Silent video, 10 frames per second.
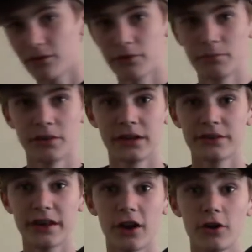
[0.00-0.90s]
them
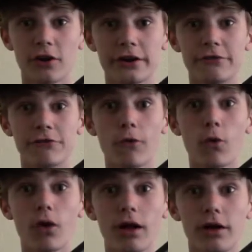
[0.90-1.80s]
that are already
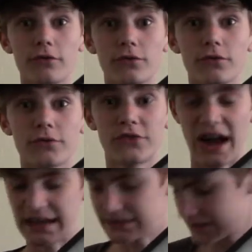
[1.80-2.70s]
full of
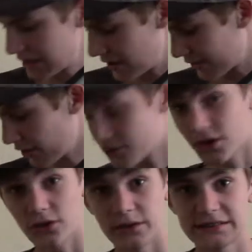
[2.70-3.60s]
finds that I'll show
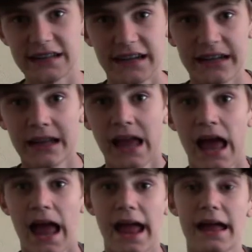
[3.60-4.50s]
you in a second.
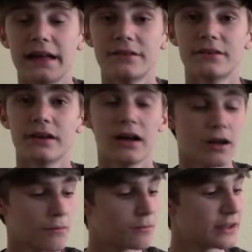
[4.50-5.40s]
And
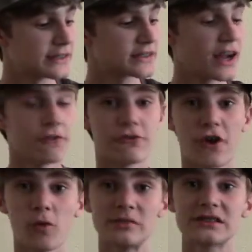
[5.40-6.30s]
it's got
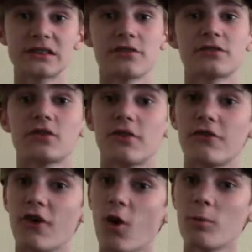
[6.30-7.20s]
foam and stuff, so the
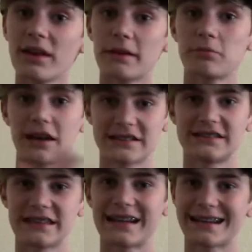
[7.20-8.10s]
foam like
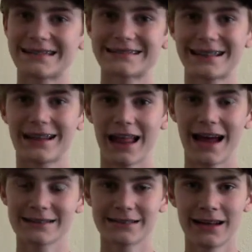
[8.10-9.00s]
presses against the
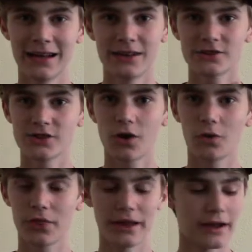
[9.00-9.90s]
glass, so
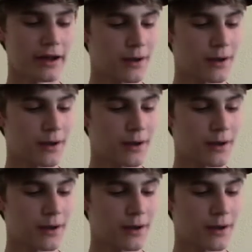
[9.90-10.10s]
the